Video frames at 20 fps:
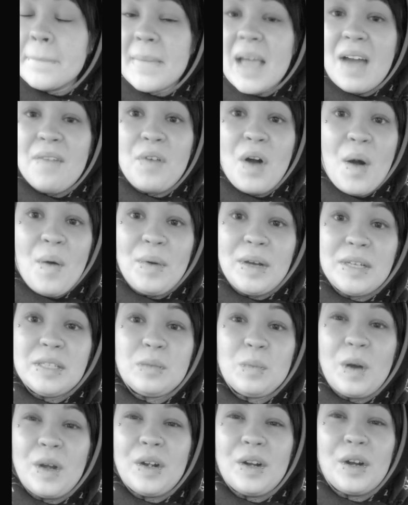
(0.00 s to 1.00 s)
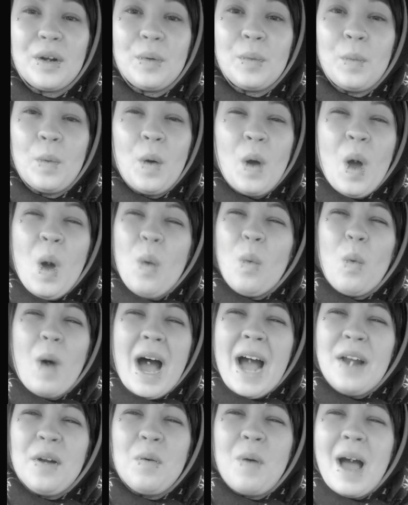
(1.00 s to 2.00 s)
I've always wondered,
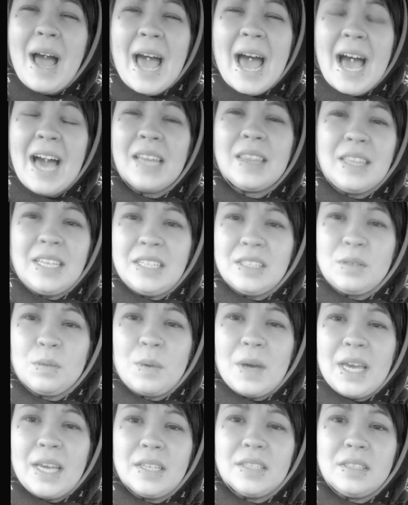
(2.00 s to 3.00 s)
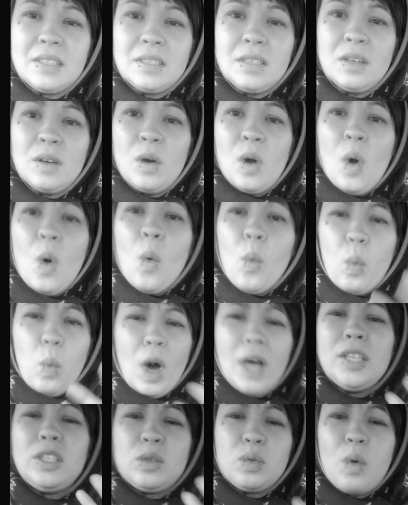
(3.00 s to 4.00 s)
why do I act these ways?
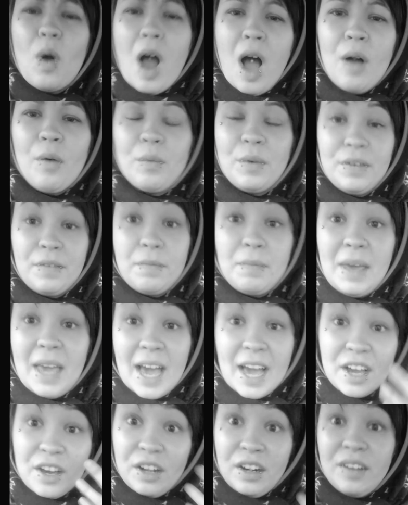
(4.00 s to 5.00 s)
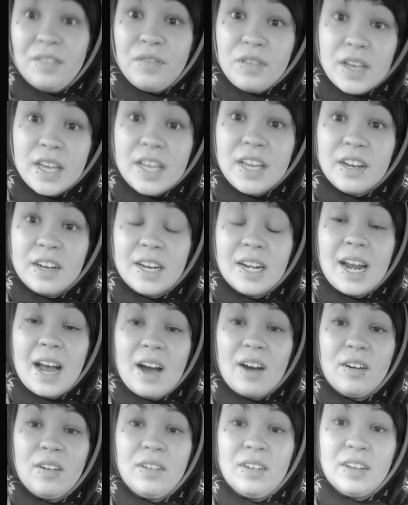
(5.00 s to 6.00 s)
What's wrong with me? I couldn't figure it
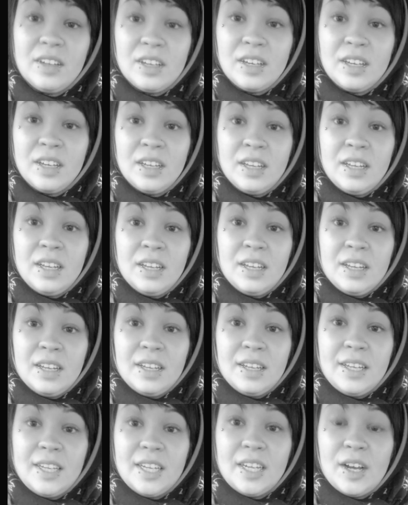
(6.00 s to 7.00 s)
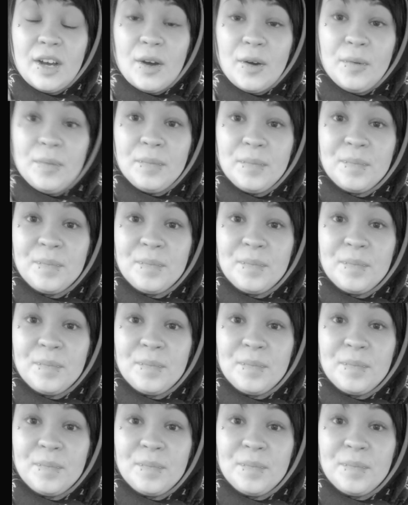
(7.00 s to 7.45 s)
out. You know?